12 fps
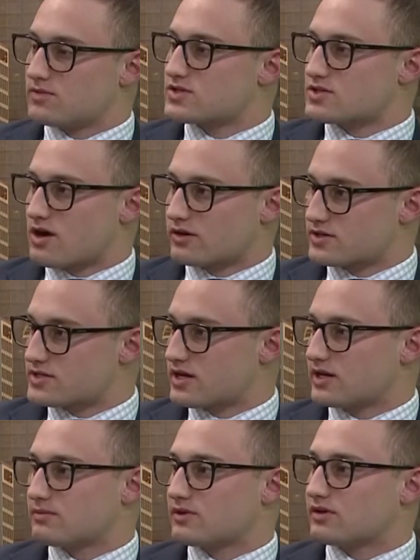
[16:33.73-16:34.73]
the soccer
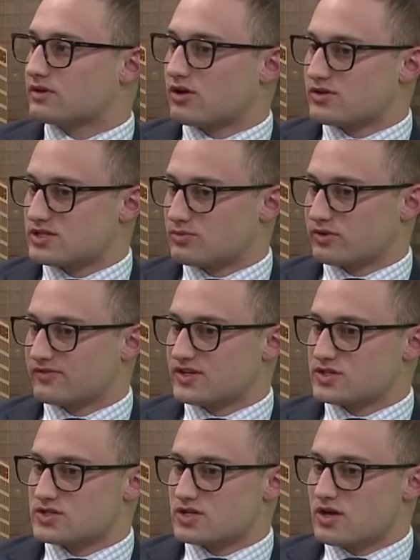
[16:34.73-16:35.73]
stadium, the Coliseum
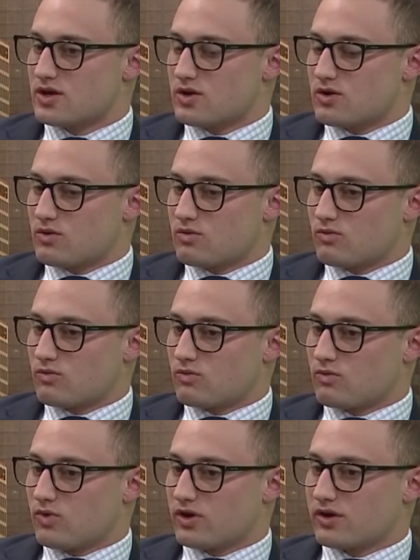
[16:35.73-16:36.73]
renovations,
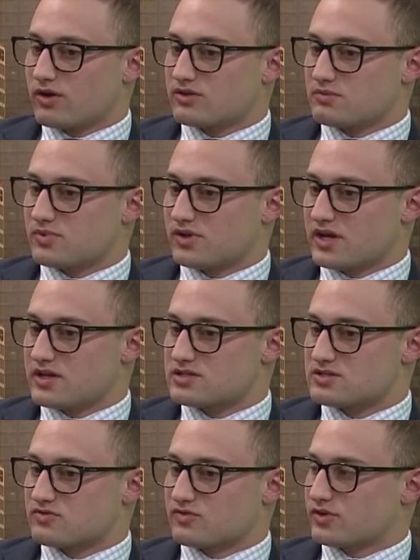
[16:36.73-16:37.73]
what are the
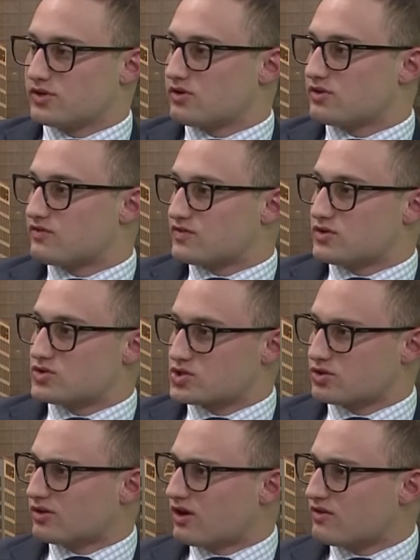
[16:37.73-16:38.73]
plans for, the
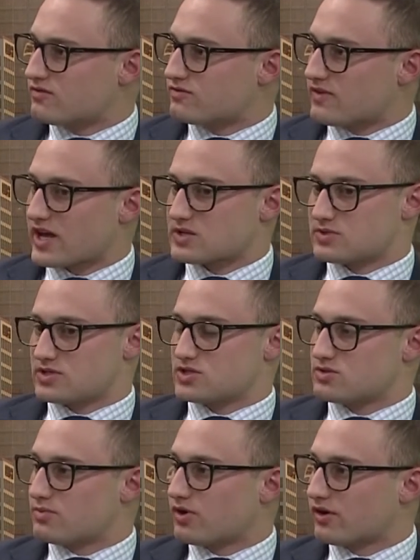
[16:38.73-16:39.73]
future of
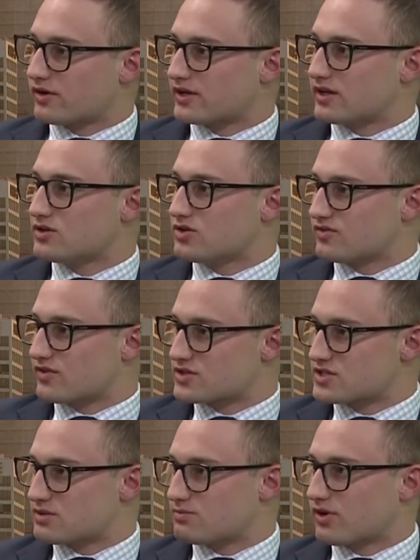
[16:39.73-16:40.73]
Exposition Park and
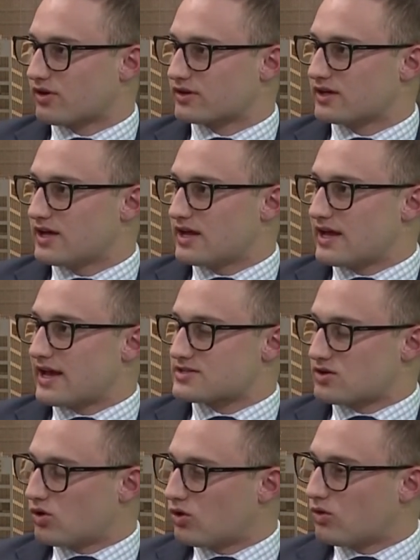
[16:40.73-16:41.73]
University Park as a
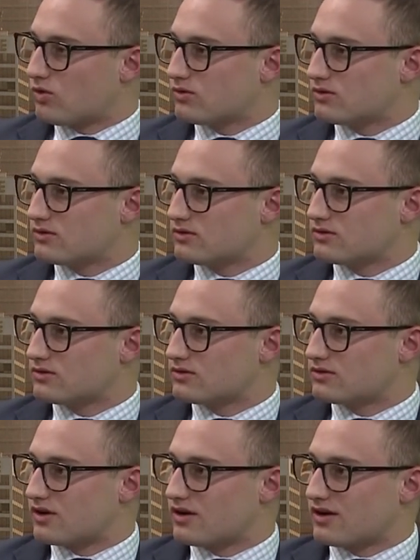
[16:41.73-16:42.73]
whole?
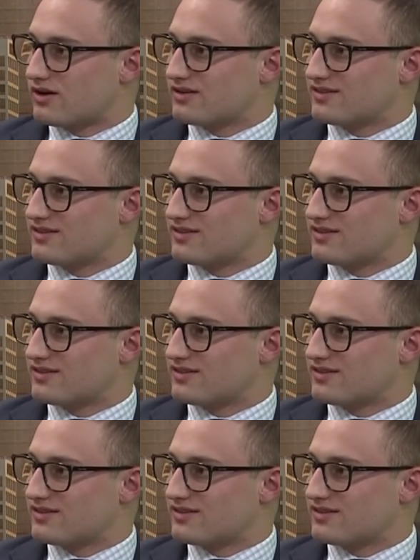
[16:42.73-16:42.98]
Well,